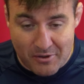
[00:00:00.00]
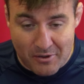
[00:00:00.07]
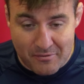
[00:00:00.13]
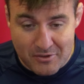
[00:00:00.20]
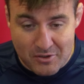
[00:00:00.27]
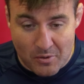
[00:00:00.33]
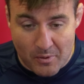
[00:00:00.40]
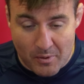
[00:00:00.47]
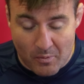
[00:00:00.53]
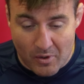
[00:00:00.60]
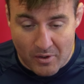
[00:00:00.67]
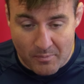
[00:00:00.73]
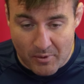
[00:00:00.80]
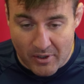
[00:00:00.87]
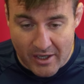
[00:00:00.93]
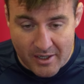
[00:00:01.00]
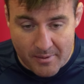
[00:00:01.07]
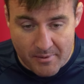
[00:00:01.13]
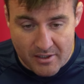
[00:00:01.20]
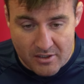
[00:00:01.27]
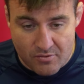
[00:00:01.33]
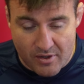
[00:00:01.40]
out of, so we weren't by any
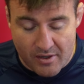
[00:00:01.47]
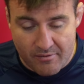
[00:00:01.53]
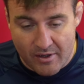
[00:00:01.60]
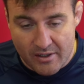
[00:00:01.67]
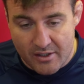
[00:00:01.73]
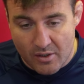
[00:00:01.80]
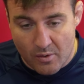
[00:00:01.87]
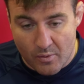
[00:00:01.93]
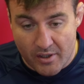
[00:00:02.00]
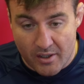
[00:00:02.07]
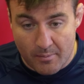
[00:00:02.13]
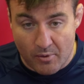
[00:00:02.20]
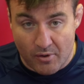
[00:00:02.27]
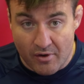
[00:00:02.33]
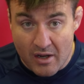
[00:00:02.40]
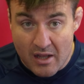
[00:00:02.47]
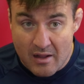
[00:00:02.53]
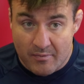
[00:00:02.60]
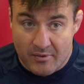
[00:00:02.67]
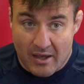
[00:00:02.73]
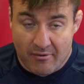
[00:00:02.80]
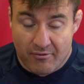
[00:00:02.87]
means reinventing the wheel, but
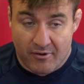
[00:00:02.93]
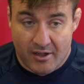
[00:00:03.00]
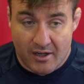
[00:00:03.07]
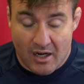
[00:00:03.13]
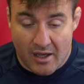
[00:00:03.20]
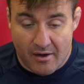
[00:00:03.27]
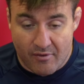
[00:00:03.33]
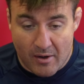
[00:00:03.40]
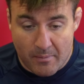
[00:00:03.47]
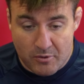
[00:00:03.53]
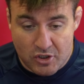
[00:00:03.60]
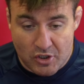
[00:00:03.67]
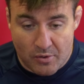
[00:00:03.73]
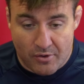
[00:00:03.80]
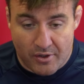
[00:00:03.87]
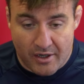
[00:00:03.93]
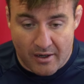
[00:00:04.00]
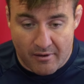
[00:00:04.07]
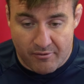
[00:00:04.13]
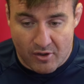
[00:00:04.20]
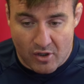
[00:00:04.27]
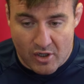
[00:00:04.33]
definitely a lot of opportunity
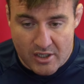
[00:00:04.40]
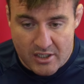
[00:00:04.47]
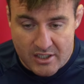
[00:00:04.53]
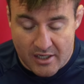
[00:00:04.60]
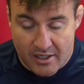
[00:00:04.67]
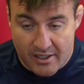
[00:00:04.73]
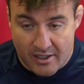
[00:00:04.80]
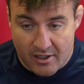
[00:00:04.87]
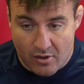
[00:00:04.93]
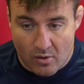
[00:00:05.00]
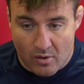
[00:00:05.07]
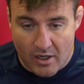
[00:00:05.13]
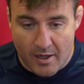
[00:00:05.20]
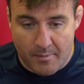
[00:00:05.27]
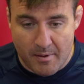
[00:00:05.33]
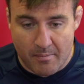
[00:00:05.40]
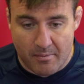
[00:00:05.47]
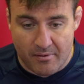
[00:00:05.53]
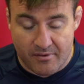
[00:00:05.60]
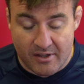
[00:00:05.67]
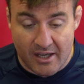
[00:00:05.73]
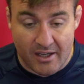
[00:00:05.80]
there for guys, and I think, you know, a lot of people
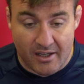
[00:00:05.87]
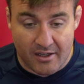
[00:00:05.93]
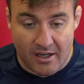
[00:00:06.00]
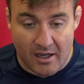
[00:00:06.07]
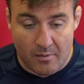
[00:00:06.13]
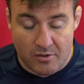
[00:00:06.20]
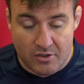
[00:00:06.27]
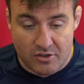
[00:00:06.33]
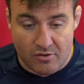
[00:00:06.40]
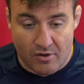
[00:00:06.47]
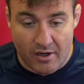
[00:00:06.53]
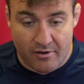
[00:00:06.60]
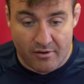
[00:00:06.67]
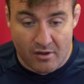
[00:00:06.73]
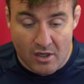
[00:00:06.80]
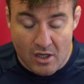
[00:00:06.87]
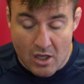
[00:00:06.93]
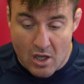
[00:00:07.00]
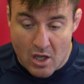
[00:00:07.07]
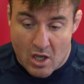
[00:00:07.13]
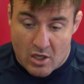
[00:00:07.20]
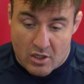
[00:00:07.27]
have taken that, which is great.
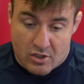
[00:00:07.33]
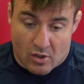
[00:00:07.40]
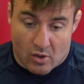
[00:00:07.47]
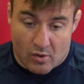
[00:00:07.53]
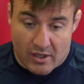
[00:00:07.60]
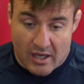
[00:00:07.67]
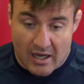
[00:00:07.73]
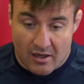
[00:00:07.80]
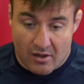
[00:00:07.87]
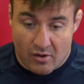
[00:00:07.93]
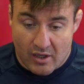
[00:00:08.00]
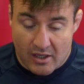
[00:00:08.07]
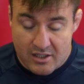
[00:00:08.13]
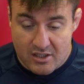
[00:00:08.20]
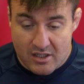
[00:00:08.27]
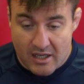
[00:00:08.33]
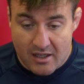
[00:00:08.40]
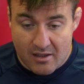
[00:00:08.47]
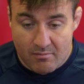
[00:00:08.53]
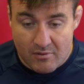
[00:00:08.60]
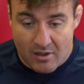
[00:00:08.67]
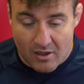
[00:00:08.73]
So, yeah, look, it's.
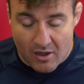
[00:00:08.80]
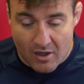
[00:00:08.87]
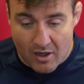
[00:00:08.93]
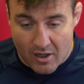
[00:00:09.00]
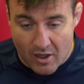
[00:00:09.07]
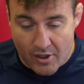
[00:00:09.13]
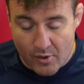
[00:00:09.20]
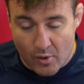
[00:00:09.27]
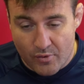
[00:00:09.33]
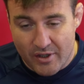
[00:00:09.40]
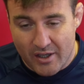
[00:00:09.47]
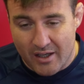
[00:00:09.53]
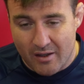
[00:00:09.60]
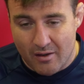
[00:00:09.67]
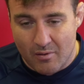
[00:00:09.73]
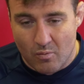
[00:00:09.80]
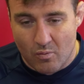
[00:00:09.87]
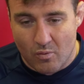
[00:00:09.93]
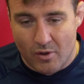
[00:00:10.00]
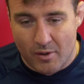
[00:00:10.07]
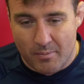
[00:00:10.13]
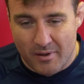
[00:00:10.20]
It, I don't think it
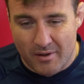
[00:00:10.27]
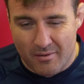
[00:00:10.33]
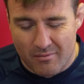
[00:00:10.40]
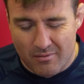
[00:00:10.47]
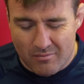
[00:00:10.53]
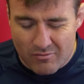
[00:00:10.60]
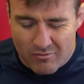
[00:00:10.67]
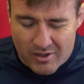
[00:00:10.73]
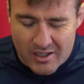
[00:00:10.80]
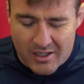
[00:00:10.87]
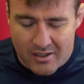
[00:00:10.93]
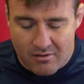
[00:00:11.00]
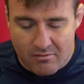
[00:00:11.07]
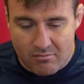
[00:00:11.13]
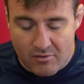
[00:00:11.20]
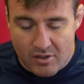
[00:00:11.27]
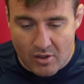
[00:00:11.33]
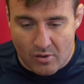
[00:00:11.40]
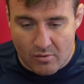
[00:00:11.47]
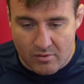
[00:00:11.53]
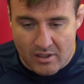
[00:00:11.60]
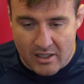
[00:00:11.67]
would have been really, you
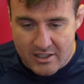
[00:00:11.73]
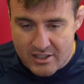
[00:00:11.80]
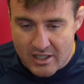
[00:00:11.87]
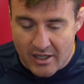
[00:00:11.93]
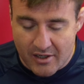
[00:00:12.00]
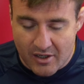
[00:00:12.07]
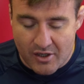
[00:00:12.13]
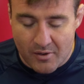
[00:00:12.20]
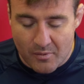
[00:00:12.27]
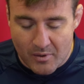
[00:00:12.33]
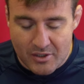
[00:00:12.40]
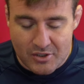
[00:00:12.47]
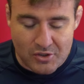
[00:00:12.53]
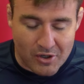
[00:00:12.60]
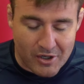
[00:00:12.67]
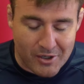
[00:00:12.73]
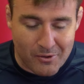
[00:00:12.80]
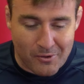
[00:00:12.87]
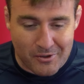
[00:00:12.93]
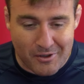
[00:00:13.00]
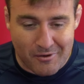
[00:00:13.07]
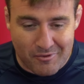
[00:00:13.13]
know, it's not a kind of we'll try a
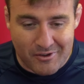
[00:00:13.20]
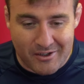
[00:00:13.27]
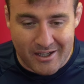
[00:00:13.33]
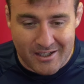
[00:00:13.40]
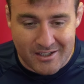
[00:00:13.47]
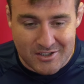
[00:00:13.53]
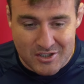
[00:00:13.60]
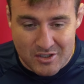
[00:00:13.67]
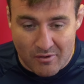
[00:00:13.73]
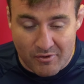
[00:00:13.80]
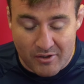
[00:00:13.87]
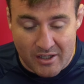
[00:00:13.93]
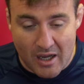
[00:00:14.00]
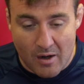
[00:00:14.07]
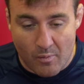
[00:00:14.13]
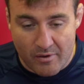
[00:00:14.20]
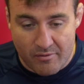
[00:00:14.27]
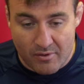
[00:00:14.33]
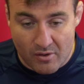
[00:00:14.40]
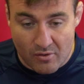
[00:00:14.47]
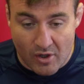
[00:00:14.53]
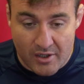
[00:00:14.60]
load of different things and stuff like that. We've
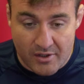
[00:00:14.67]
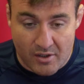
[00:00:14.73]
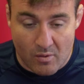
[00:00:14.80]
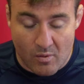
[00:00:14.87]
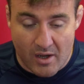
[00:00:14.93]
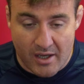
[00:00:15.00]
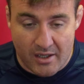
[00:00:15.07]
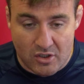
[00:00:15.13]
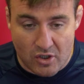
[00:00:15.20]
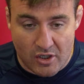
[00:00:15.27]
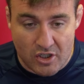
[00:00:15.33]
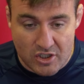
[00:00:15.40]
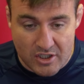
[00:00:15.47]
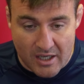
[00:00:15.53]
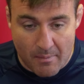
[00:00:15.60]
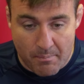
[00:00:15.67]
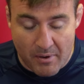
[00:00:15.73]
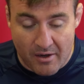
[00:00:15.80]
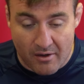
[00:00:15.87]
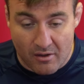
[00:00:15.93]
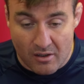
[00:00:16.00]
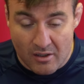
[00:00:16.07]
been grinding away, trying to just get
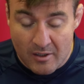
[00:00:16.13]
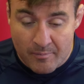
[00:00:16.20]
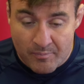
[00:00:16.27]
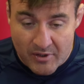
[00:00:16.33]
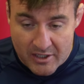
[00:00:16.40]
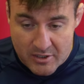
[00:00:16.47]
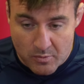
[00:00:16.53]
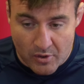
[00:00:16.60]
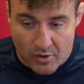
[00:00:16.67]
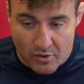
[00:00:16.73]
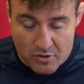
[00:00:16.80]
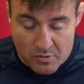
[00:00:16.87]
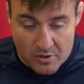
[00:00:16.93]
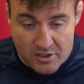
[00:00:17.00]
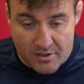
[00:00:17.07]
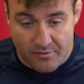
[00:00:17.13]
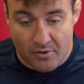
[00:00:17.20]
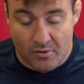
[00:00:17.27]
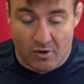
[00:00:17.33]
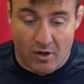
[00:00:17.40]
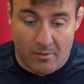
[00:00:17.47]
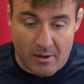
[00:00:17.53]
better it's one of those ones if you
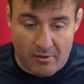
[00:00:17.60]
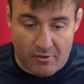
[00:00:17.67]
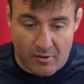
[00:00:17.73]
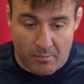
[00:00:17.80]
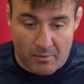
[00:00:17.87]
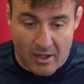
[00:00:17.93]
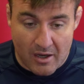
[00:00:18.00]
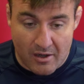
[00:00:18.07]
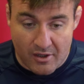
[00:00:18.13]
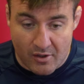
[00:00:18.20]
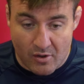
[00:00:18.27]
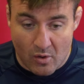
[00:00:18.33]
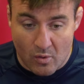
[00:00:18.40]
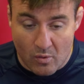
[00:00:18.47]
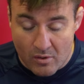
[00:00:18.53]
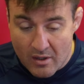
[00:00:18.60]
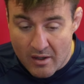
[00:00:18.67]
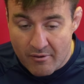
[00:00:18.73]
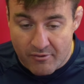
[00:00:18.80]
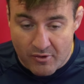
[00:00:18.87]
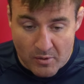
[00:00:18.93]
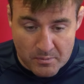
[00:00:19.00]
can come out of the block, you know,
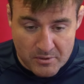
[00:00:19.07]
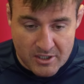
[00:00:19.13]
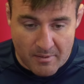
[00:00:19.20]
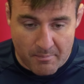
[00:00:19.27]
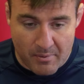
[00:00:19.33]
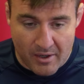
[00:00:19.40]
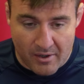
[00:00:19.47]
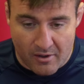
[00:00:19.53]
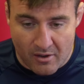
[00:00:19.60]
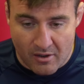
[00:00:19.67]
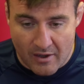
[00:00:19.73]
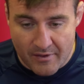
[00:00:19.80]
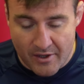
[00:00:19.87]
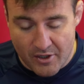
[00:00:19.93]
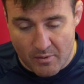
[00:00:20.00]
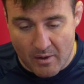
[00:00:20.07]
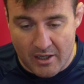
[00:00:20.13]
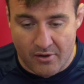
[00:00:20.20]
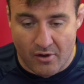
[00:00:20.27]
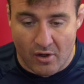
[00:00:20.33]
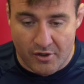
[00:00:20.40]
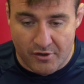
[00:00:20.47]
few percent better, and then you add
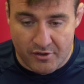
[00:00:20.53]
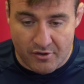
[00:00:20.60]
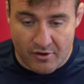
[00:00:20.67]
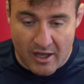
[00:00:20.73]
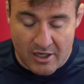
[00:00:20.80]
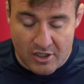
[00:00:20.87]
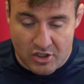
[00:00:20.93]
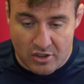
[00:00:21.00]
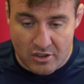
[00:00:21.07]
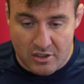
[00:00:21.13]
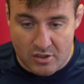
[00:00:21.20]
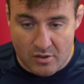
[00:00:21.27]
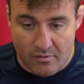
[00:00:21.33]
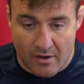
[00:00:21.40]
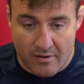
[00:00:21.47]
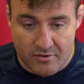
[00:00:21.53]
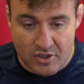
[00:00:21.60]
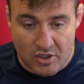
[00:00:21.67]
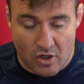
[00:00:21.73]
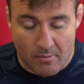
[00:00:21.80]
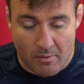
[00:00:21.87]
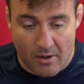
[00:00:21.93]
all your internationals who've obviously
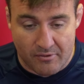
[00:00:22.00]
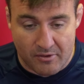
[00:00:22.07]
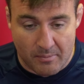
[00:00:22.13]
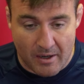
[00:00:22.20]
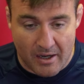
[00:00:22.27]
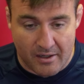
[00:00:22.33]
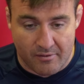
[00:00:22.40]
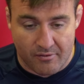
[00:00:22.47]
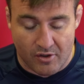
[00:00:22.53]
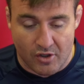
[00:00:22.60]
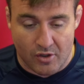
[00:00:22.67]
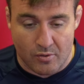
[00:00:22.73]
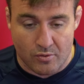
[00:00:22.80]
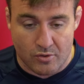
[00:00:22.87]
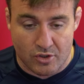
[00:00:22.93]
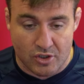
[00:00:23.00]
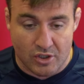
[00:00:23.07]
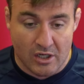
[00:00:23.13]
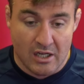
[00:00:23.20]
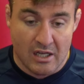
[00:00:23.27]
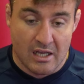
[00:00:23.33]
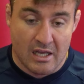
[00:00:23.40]
come off the back of a huge
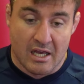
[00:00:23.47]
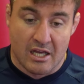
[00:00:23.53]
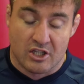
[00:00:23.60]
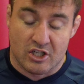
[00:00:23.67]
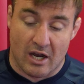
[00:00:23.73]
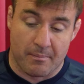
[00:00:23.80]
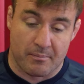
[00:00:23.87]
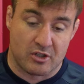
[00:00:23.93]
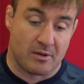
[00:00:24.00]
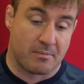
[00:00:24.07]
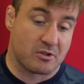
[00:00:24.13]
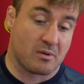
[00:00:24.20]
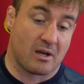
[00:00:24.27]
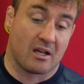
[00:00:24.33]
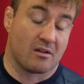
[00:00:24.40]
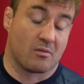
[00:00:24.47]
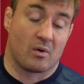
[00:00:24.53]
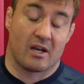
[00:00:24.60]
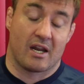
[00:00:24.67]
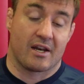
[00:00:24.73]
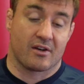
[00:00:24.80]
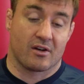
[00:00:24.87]
championship as well. Well,
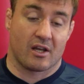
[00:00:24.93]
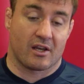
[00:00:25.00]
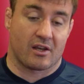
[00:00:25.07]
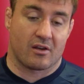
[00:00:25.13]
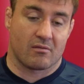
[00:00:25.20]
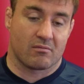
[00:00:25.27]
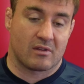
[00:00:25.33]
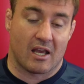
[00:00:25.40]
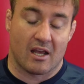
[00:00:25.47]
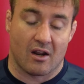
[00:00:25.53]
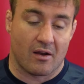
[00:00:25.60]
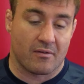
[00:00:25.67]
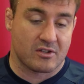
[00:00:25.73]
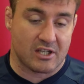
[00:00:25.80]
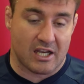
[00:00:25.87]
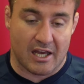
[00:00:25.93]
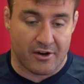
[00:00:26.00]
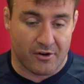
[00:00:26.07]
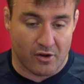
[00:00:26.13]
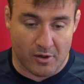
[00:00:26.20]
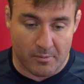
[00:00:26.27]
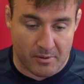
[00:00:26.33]
then like they'll obviously add
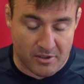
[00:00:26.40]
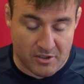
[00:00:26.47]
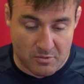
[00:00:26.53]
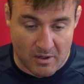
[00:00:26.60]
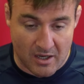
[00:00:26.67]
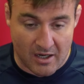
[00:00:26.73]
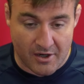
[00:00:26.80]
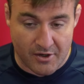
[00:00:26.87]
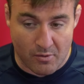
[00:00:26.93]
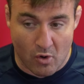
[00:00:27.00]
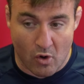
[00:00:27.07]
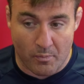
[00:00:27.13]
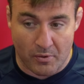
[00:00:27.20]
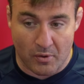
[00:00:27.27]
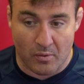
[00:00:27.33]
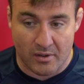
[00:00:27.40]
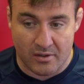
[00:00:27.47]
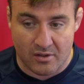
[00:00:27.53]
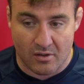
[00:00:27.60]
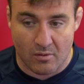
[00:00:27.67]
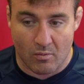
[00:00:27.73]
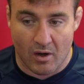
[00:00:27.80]
another bit as well, and you hope you go
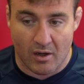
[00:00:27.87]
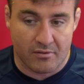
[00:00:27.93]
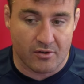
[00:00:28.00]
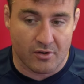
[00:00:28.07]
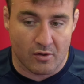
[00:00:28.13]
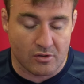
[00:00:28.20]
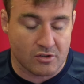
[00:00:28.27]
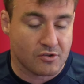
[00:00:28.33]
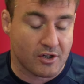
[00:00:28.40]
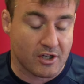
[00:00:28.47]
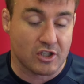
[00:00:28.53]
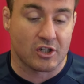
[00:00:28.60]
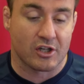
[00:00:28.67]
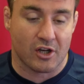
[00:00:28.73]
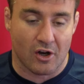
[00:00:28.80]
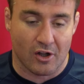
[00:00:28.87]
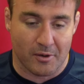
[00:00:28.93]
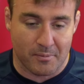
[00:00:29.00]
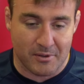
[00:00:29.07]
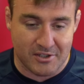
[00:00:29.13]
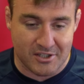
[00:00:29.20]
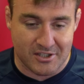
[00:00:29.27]
into what you know is traditionally called the
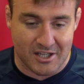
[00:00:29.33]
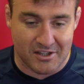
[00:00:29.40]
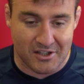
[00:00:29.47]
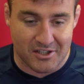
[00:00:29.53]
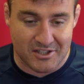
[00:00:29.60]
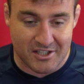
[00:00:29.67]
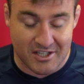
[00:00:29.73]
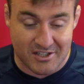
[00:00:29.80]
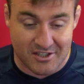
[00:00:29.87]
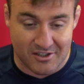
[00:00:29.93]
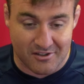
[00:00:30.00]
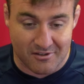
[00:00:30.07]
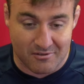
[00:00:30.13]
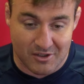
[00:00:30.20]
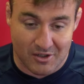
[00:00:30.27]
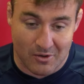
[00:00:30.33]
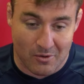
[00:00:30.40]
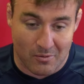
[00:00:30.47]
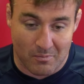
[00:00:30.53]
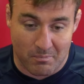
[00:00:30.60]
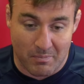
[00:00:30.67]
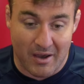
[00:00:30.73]
business end of the season, you
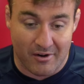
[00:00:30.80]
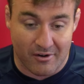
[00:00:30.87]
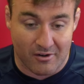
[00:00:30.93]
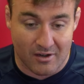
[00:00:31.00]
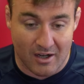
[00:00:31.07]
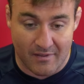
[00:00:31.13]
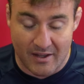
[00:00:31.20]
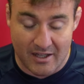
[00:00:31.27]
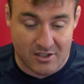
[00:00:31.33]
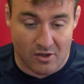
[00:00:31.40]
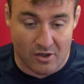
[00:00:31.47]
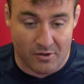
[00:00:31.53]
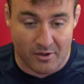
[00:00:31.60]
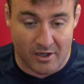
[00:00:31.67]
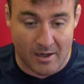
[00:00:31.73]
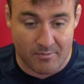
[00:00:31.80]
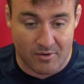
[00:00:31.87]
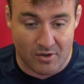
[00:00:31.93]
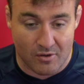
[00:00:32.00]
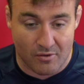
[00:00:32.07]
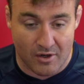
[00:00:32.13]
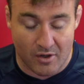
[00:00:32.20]
know, better, and that's all you can aim to
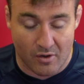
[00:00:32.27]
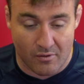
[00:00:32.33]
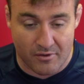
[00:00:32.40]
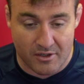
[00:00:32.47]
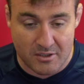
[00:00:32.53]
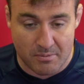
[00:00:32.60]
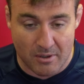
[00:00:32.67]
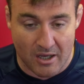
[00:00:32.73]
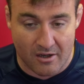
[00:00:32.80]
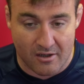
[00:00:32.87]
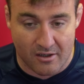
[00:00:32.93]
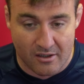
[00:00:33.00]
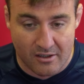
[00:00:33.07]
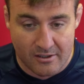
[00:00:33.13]
do really over this block.